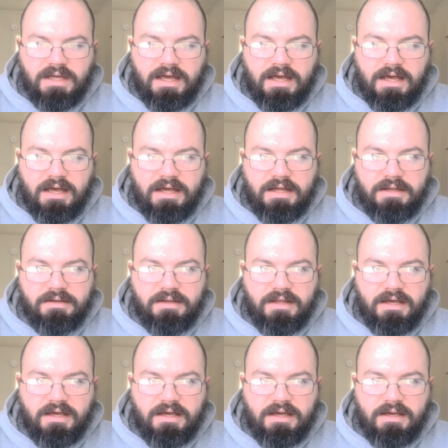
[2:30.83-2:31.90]
and
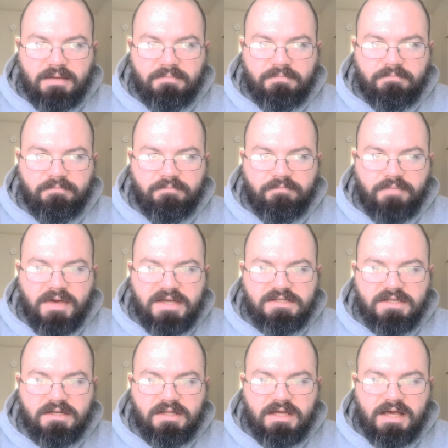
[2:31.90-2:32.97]
they
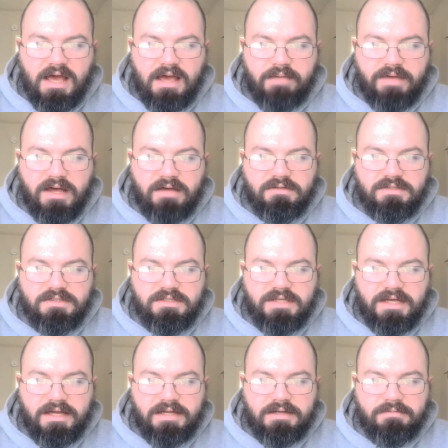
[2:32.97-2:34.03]
basically came out and
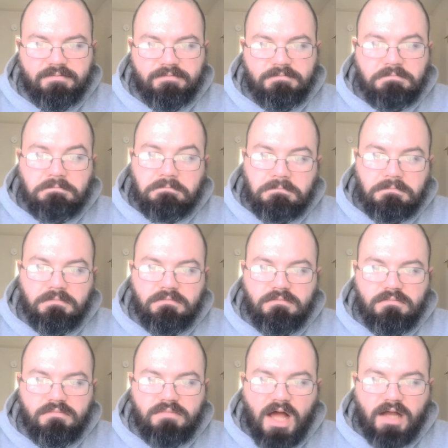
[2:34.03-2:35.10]
said,
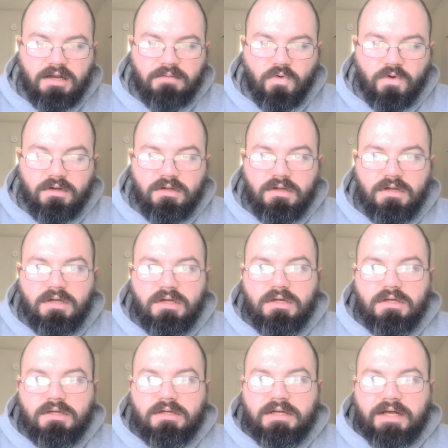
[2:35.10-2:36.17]
not anymore.
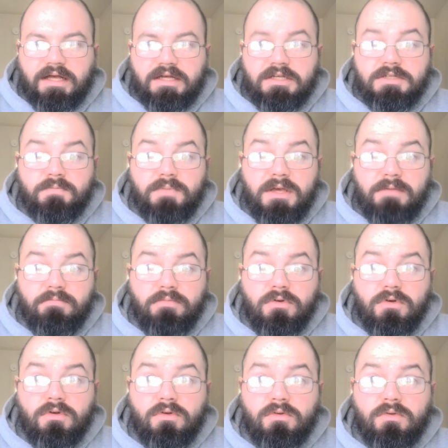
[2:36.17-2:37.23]
Because
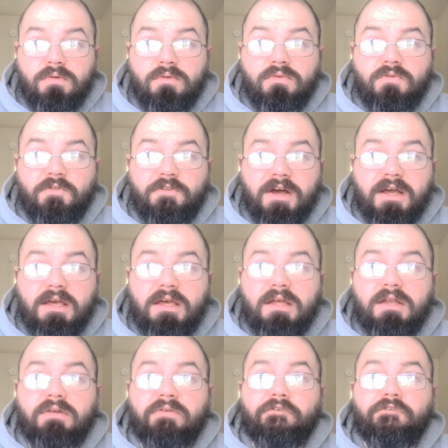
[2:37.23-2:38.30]
people
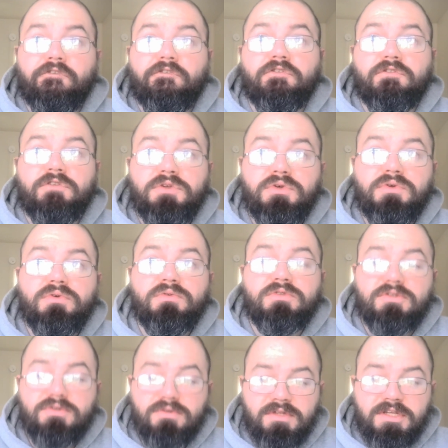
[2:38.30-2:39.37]
fucking flew
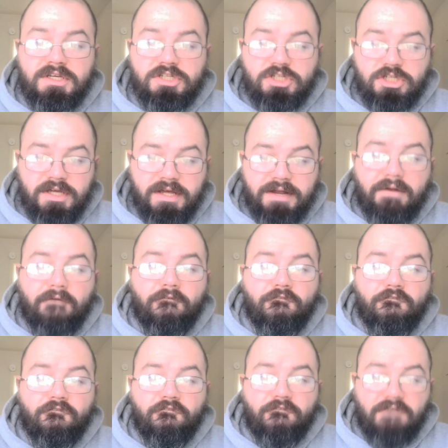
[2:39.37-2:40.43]
to this shit
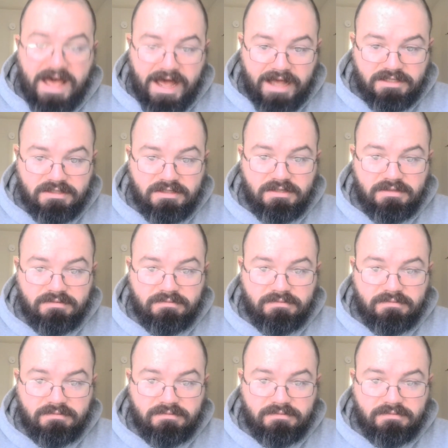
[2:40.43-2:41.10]
fast.